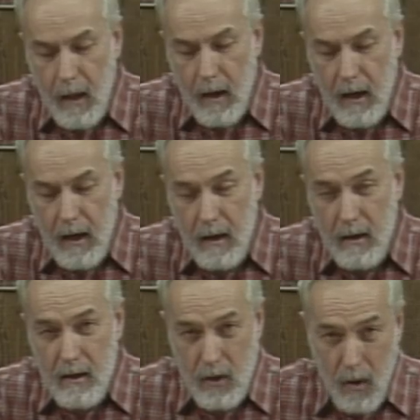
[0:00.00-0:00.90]

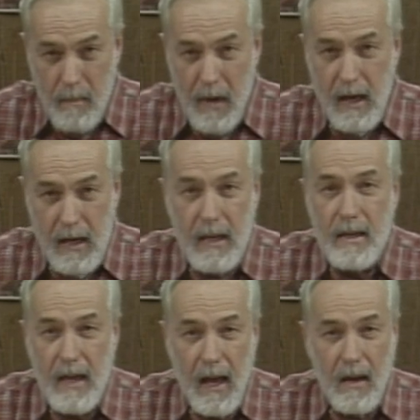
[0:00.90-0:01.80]
So uplocking
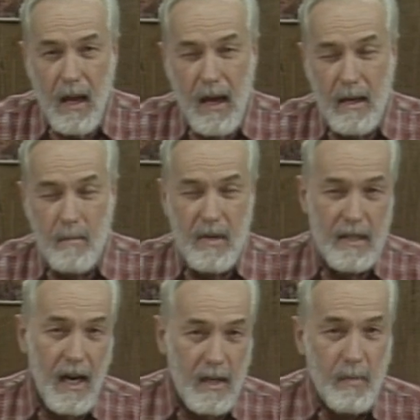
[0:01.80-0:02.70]
and downlocking,
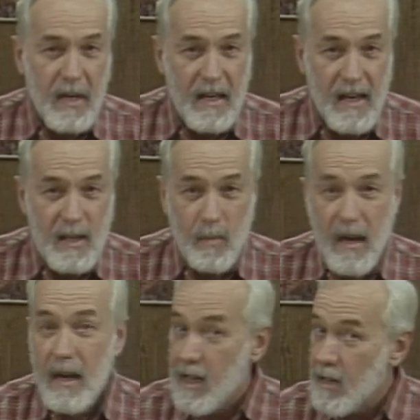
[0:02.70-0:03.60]
besides being
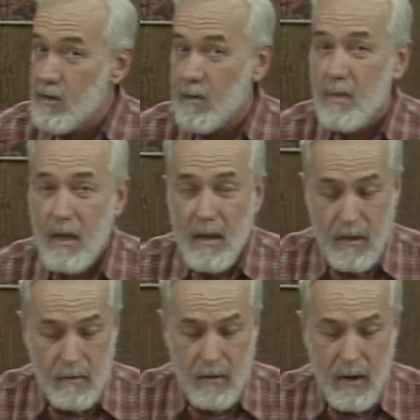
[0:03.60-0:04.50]
cosmetic, have some
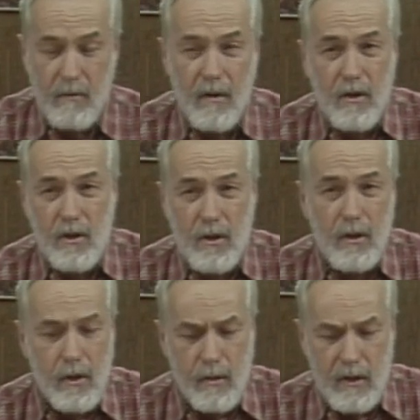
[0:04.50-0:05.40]
very
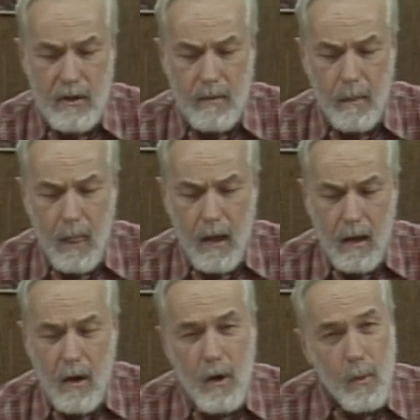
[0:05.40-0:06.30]
functional uses.
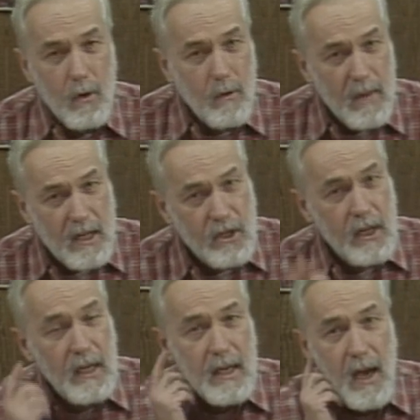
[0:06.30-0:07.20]
We were
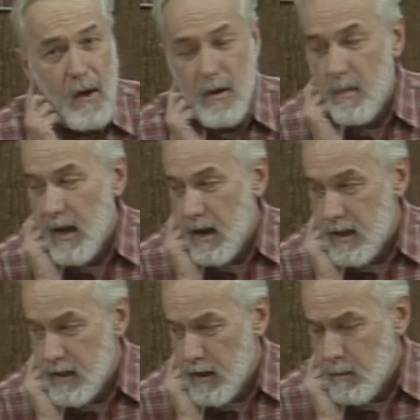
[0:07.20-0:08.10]
mentioning
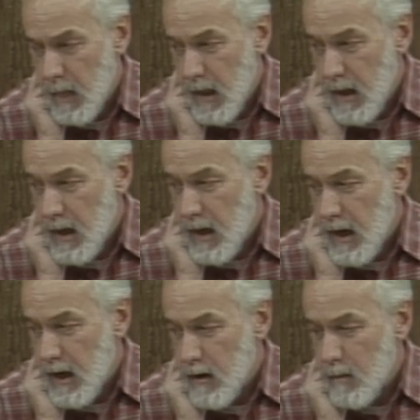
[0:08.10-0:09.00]
counterbalancing,
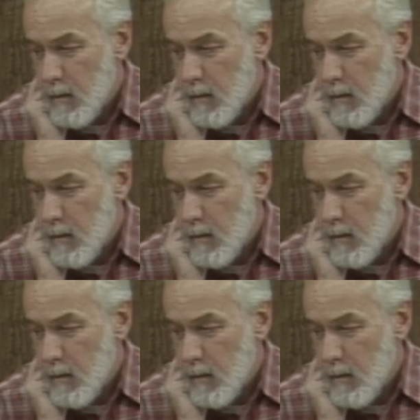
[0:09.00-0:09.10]
and